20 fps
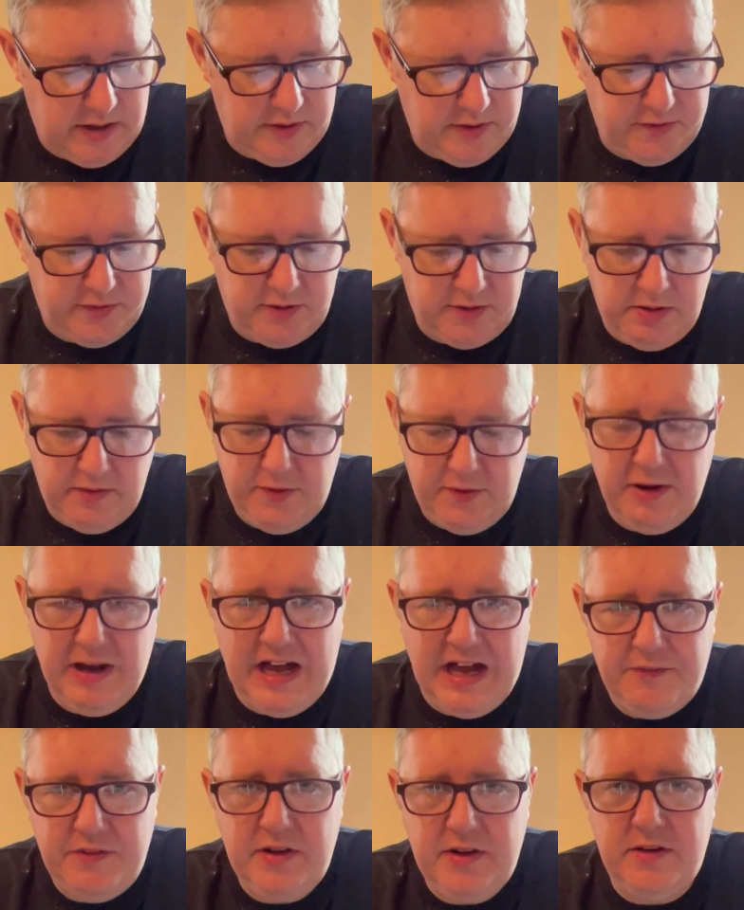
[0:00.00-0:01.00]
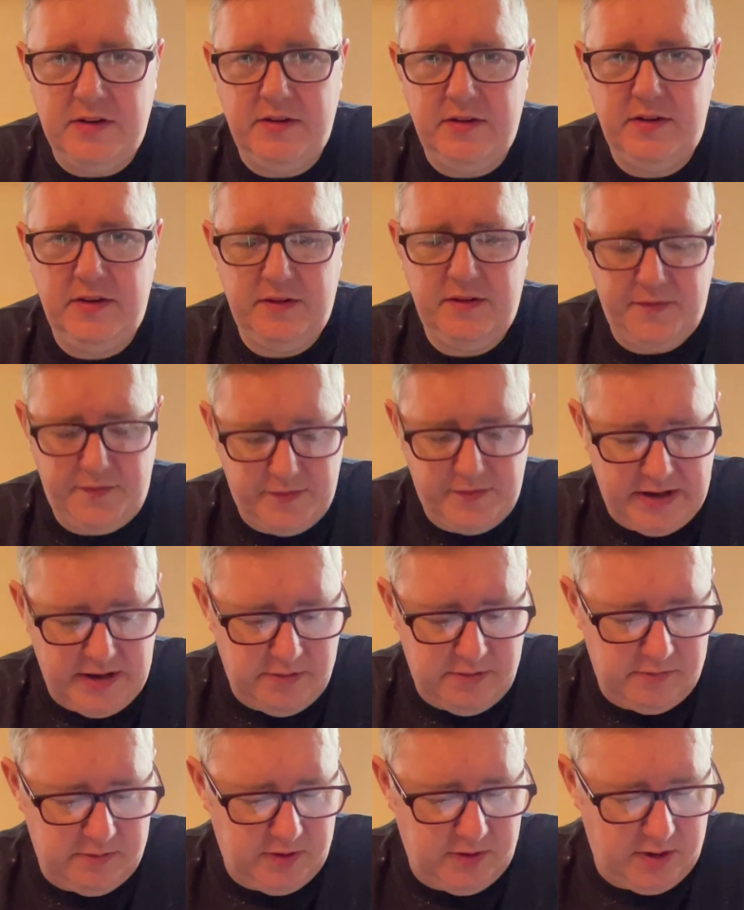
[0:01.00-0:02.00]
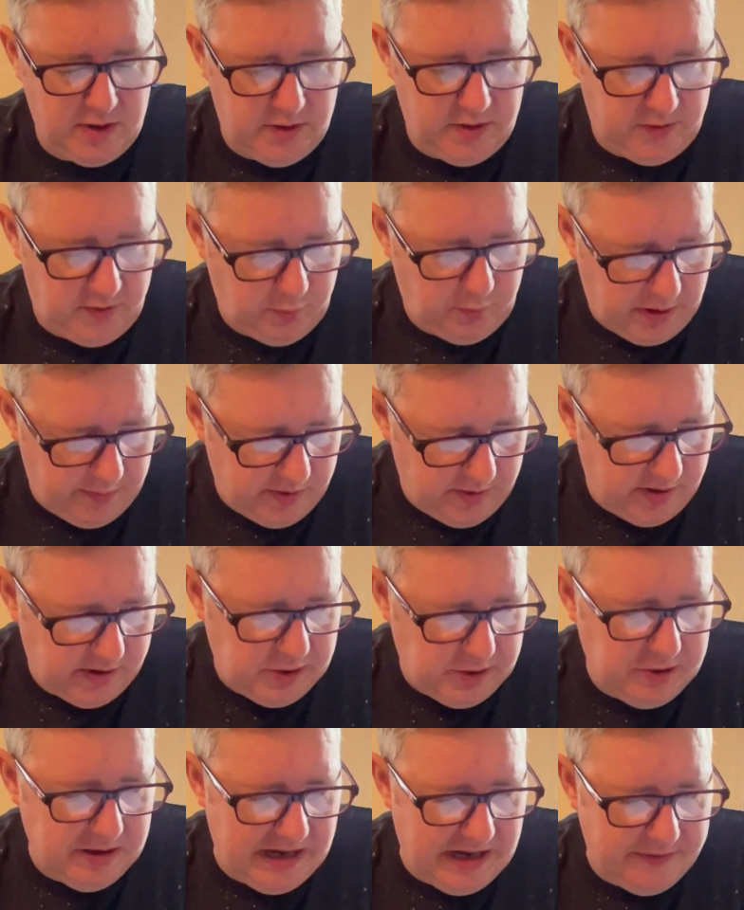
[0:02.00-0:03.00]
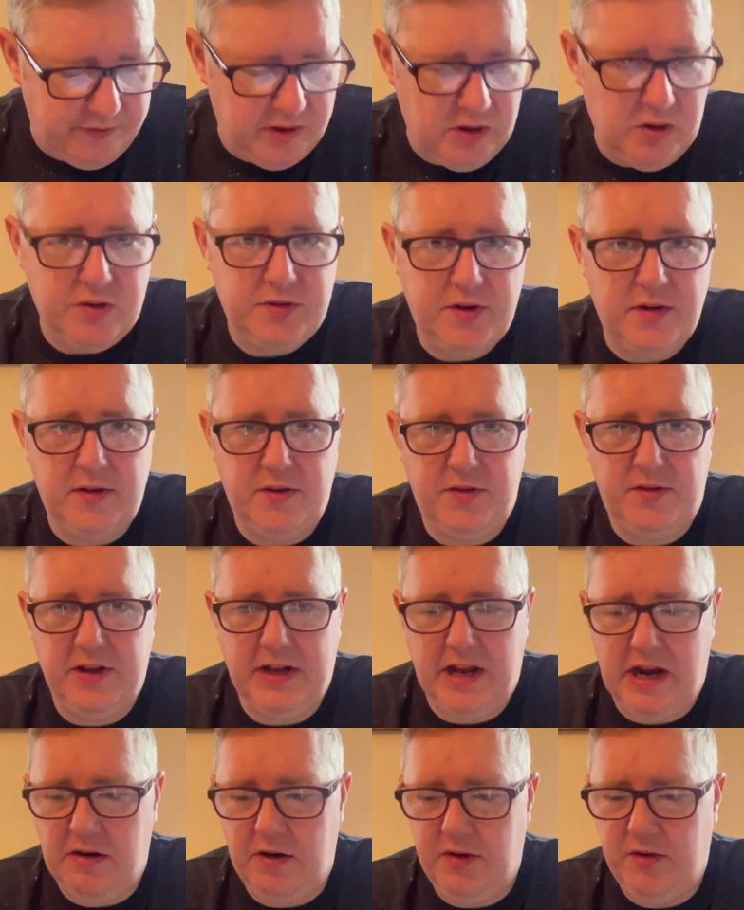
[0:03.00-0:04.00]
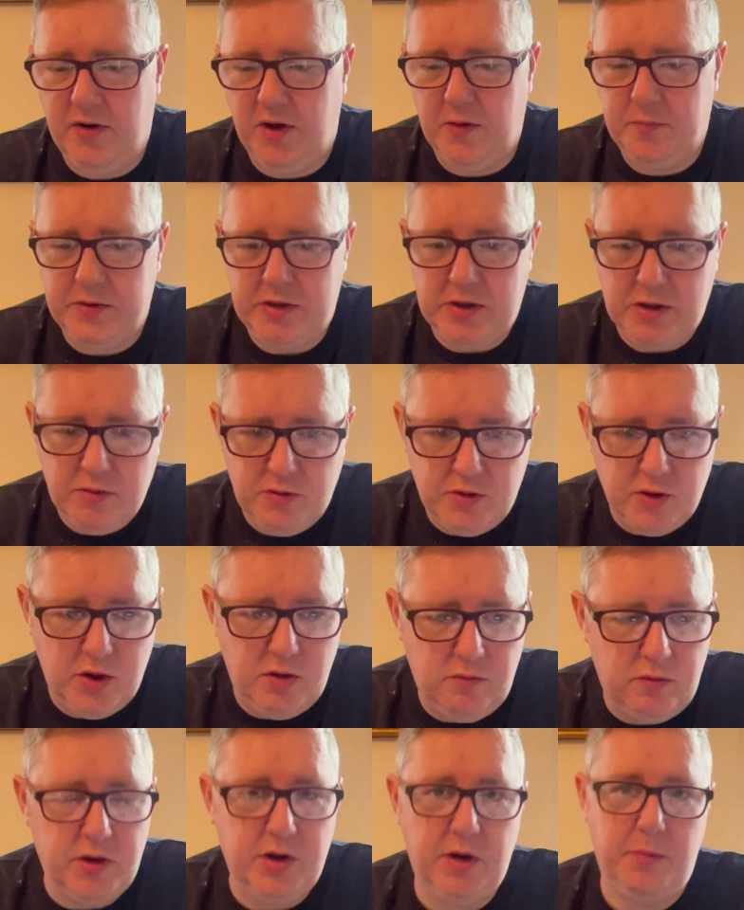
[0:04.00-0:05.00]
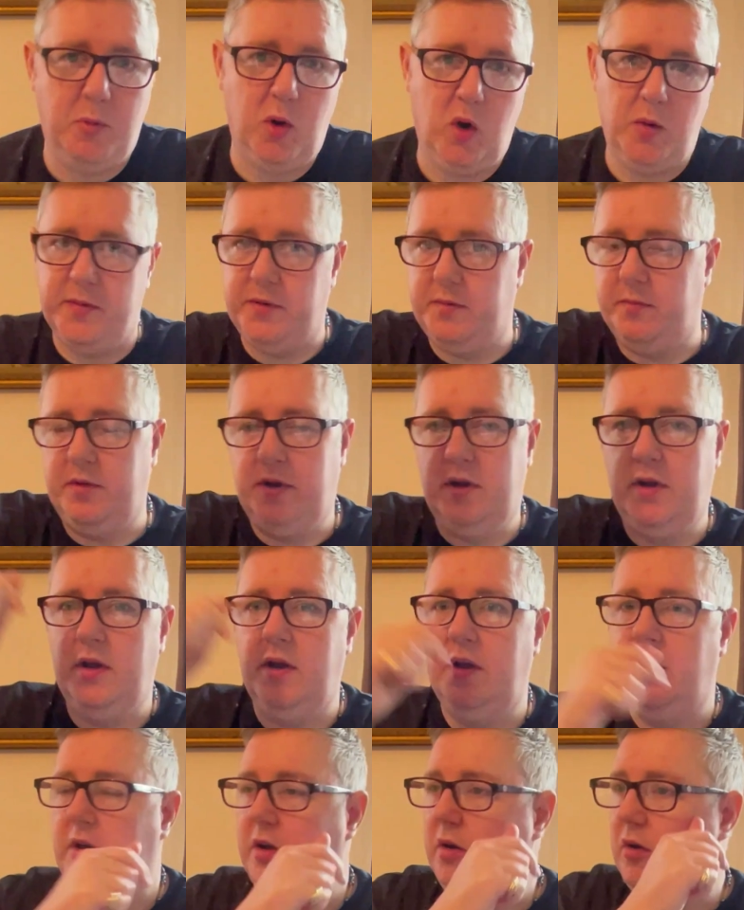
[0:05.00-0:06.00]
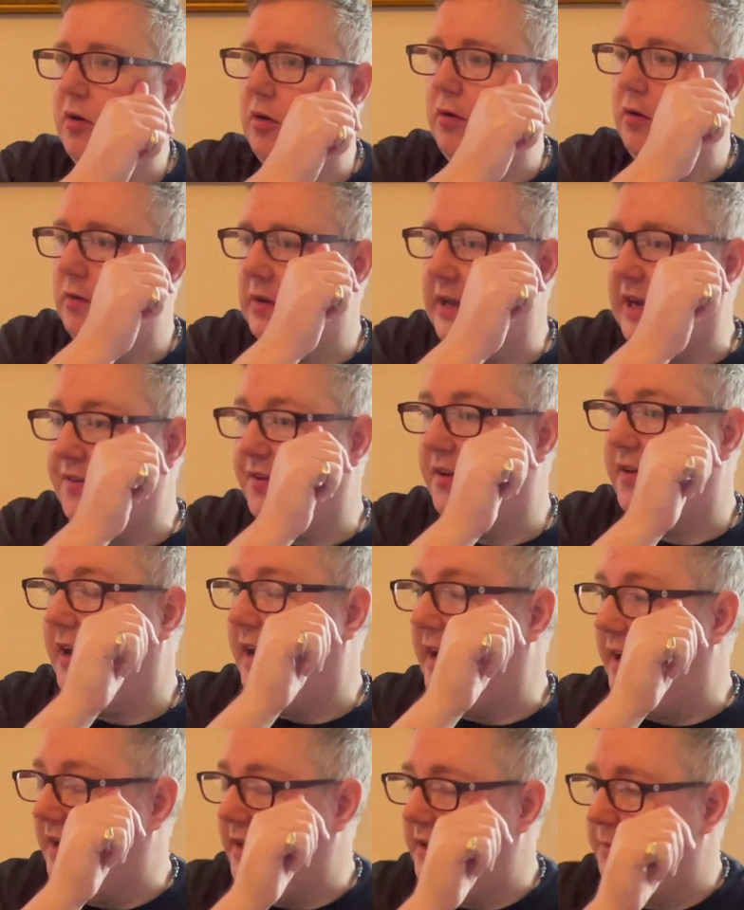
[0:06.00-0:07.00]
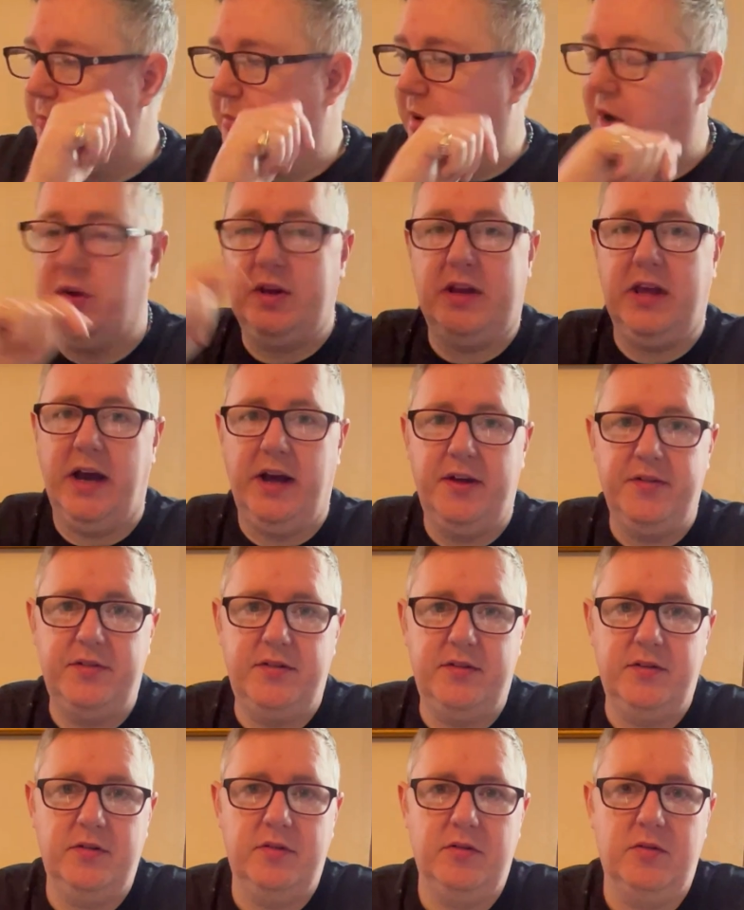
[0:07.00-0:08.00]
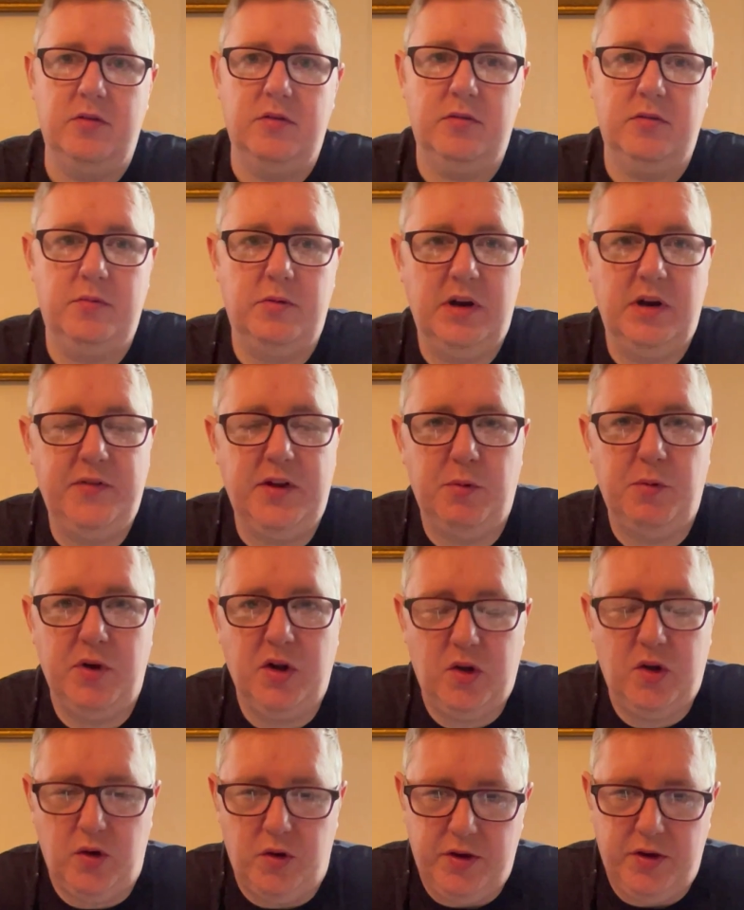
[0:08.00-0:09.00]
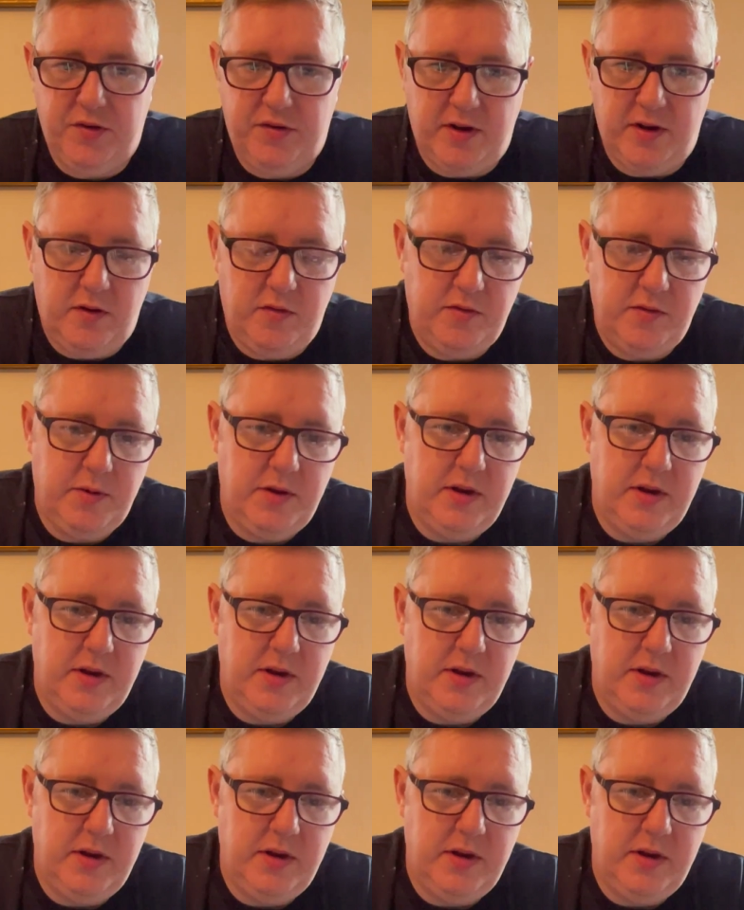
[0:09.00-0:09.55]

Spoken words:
So if you haven't found Curtis Webber, and you haven't looked at this daguerreotype, and you do run a Mormon or Latter-day podcast, or whatever you want to call yourself,